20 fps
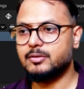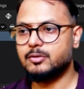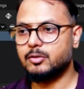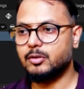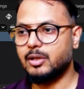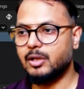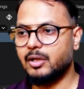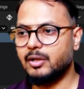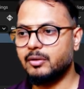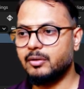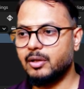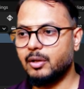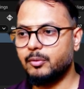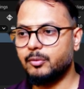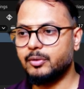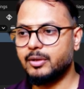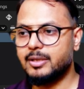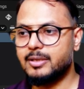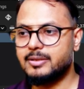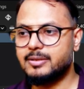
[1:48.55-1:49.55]
So now
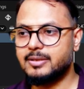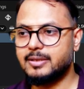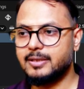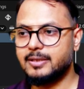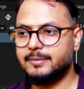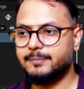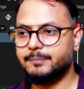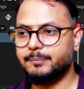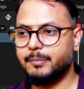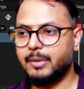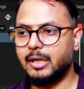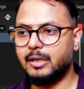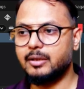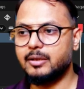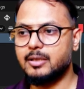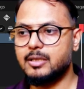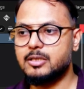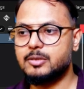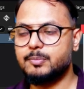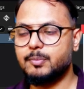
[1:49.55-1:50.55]
you can see
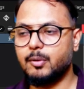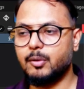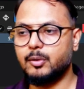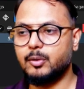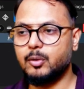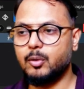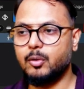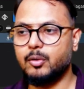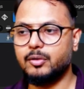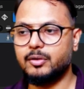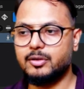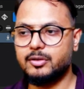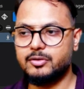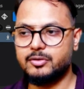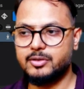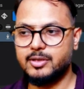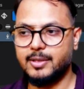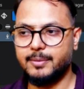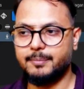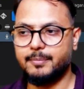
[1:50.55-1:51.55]
particles spawning on this
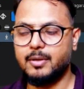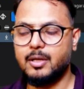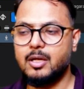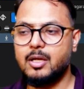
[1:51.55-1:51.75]
shape.